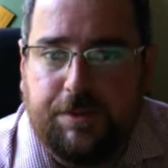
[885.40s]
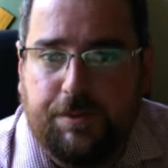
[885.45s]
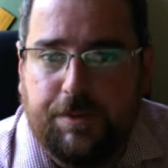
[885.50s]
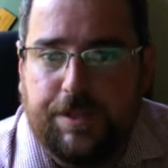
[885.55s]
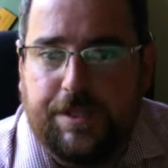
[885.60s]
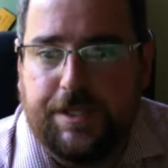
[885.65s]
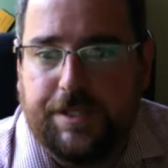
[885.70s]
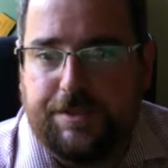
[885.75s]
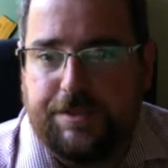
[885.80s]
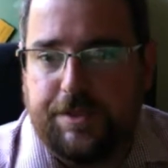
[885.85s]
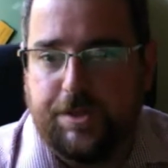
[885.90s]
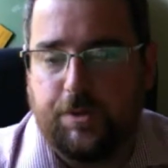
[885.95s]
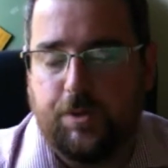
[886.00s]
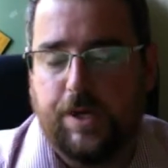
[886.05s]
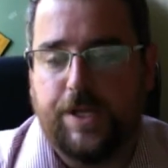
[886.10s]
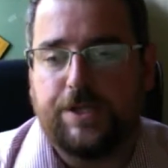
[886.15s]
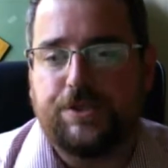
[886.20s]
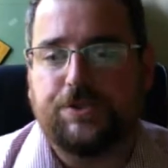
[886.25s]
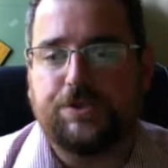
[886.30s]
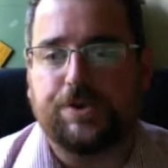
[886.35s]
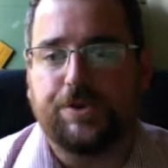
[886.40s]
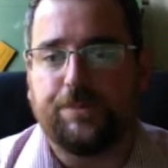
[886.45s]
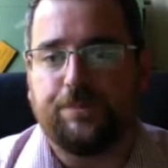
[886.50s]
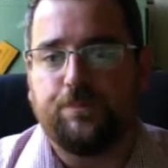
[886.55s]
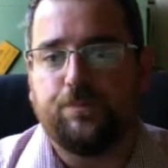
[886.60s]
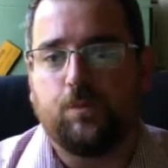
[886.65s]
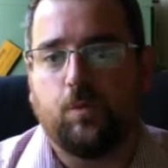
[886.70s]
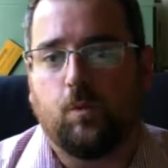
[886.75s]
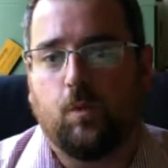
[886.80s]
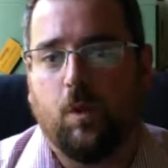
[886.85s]
with this equation,
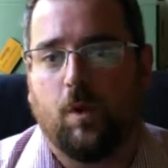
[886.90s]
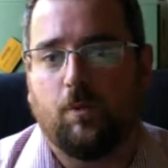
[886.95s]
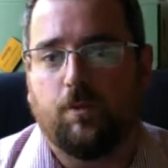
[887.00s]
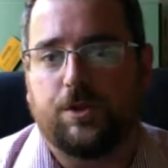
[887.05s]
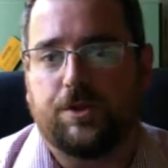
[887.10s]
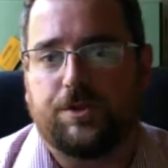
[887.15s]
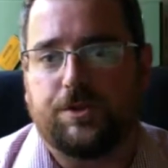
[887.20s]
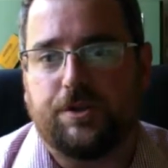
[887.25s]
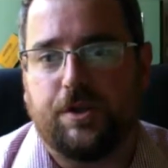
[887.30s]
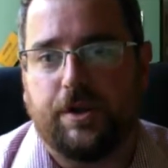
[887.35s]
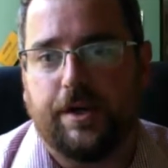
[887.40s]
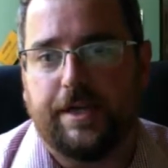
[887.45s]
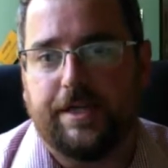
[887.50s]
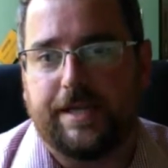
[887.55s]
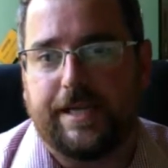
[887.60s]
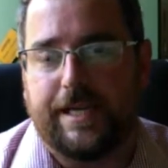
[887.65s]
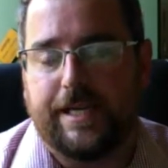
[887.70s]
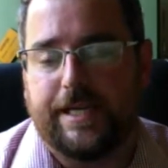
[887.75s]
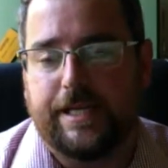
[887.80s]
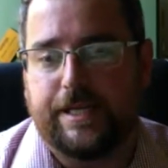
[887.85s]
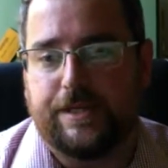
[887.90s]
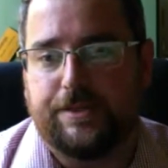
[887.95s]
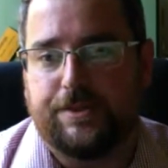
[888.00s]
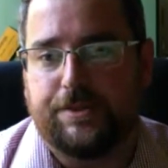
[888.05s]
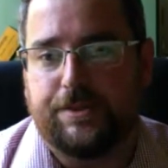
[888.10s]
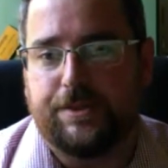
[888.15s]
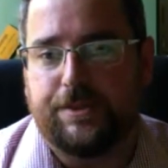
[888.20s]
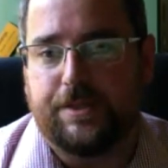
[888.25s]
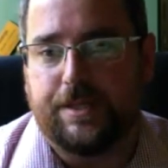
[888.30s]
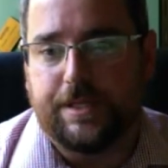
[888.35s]
what we're starting to get
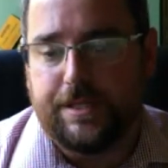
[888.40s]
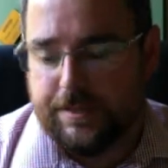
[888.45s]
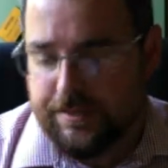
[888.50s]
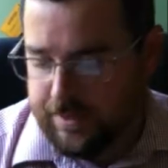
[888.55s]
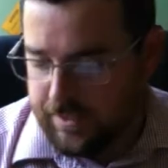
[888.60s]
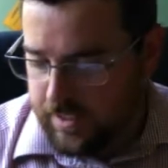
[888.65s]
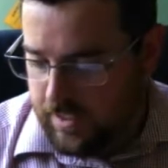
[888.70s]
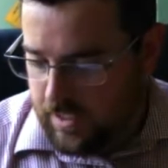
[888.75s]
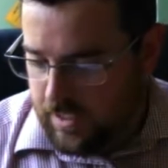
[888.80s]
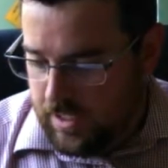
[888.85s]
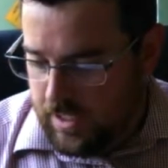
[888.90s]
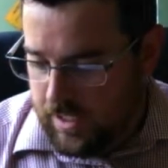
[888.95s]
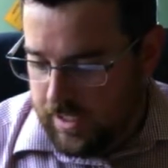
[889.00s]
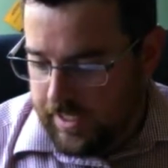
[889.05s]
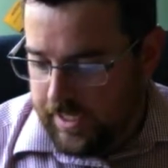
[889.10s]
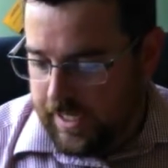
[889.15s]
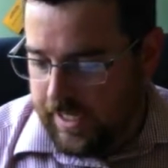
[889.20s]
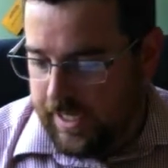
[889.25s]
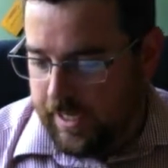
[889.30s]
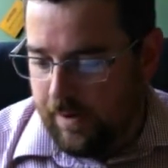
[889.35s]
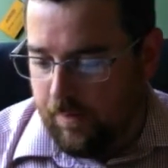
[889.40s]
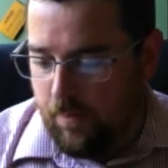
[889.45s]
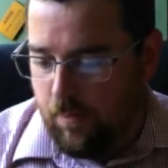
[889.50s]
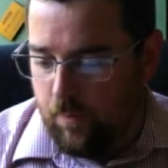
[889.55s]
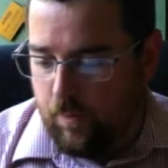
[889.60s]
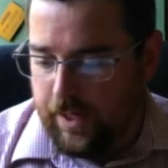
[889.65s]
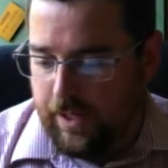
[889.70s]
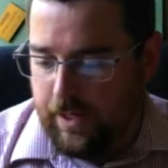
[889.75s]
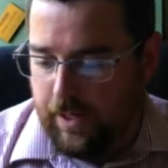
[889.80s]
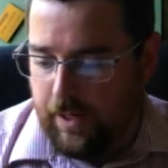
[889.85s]
into is, again,
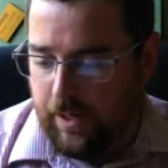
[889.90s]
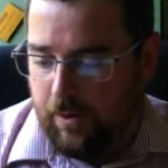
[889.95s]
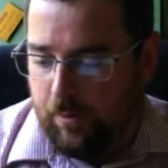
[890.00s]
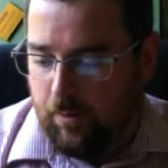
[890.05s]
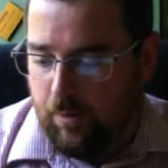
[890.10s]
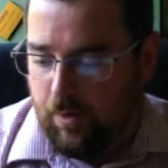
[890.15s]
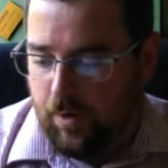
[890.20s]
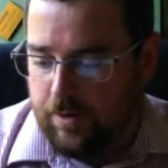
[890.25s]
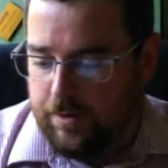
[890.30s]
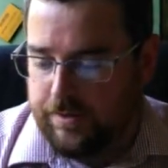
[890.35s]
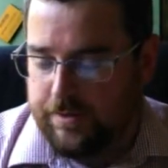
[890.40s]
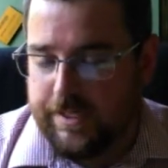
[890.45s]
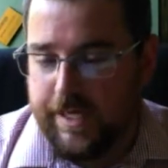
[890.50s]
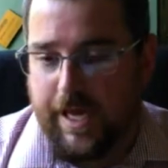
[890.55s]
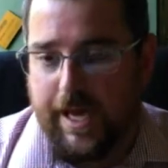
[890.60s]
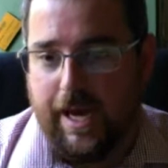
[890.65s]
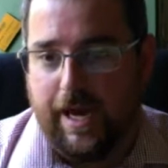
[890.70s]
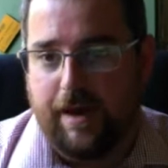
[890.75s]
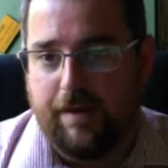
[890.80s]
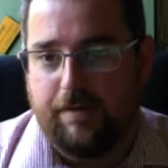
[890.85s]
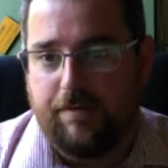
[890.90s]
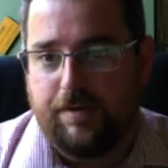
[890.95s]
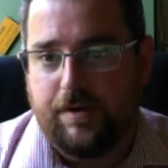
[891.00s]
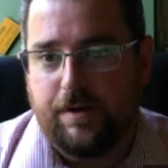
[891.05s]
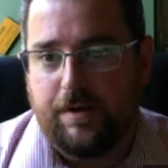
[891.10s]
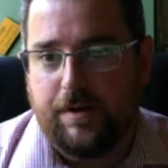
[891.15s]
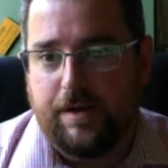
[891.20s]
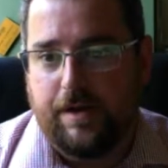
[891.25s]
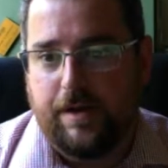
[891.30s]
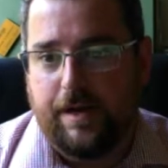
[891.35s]
we want to have
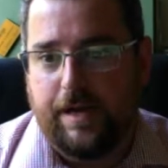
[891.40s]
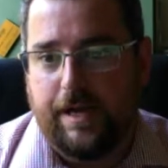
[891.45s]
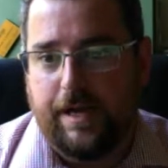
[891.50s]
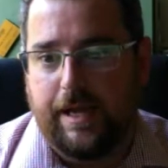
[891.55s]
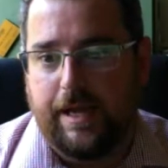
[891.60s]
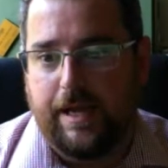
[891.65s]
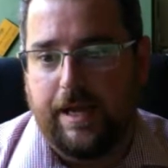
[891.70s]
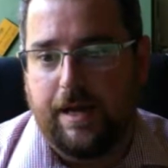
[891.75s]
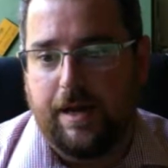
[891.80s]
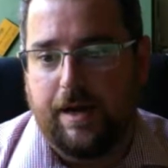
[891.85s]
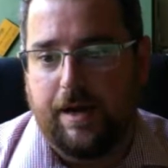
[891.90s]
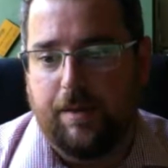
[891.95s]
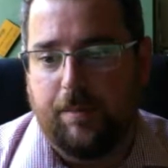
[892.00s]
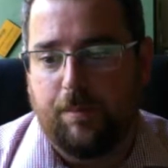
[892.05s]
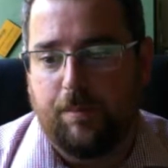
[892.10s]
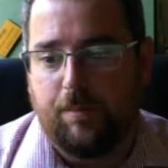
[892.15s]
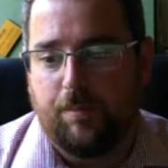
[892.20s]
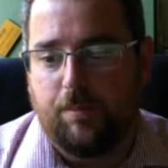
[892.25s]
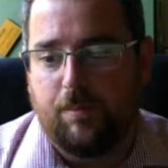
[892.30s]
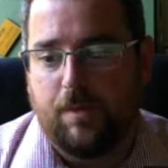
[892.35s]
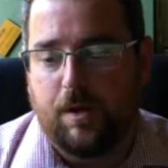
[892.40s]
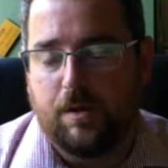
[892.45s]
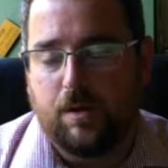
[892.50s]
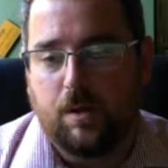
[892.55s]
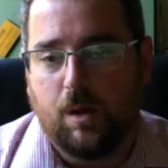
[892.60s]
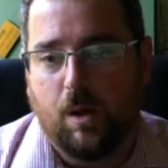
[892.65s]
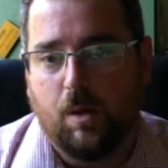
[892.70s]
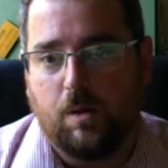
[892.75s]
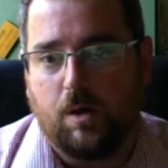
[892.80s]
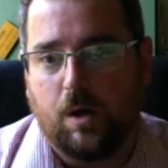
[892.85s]
a
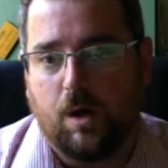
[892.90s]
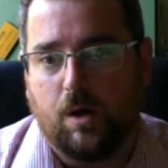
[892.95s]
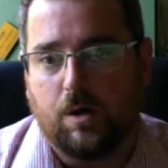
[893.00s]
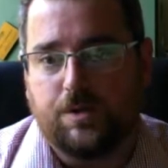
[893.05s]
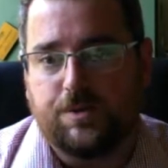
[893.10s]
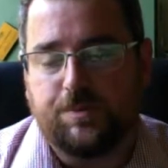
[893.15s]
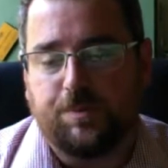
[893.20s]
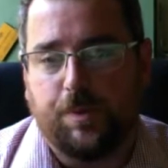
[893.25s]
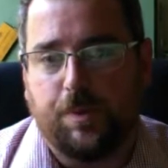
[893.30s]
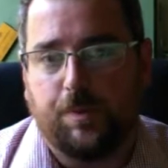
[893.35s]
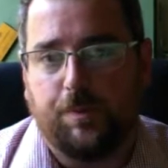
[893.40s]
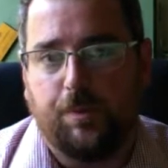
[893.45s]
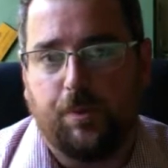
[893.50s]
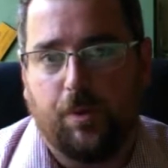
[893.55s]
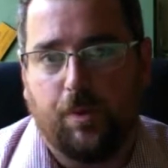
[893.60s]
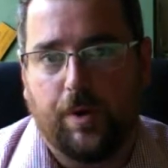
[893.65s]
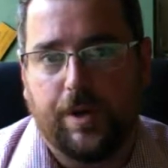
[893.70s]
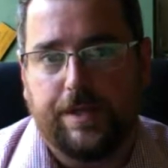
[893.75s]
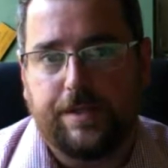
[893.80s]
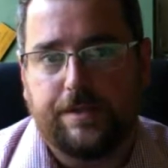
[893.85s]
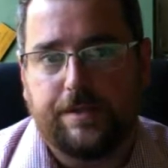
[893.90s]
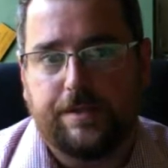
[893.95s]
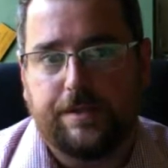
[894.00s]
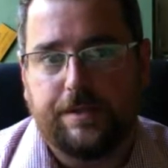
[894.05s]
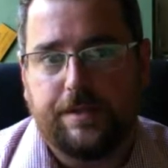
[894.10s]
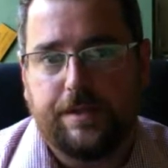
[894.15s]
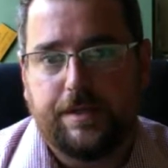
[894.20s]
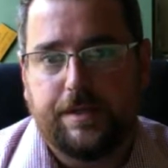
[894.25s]
low cost per point.